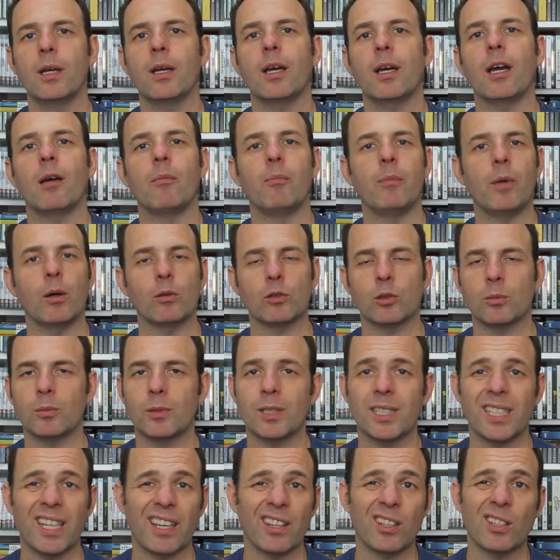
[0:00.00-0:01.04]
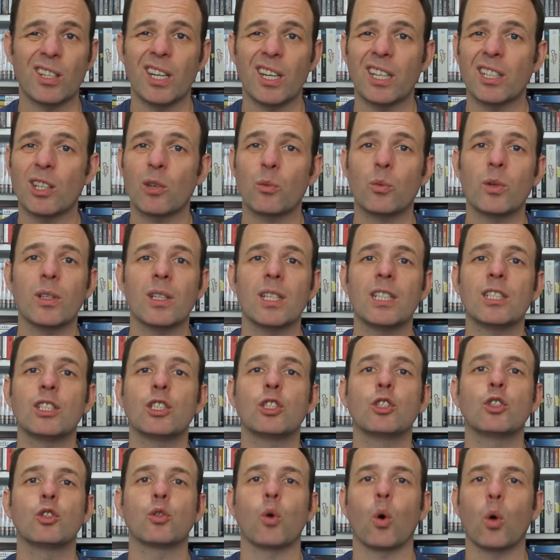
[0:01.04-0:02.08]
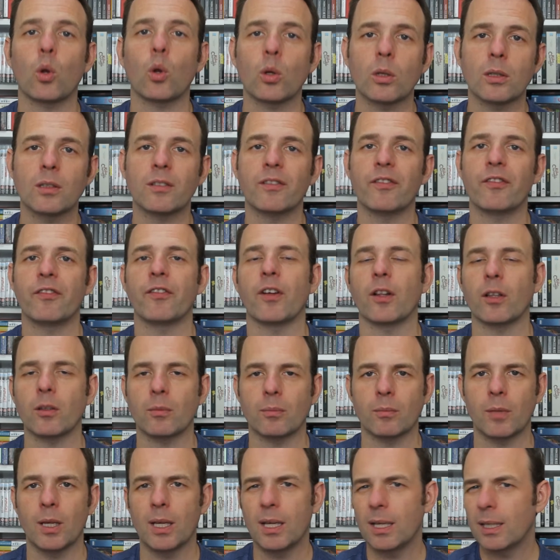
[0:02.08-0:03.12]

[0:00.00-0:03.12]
and melds them together in a really solid film.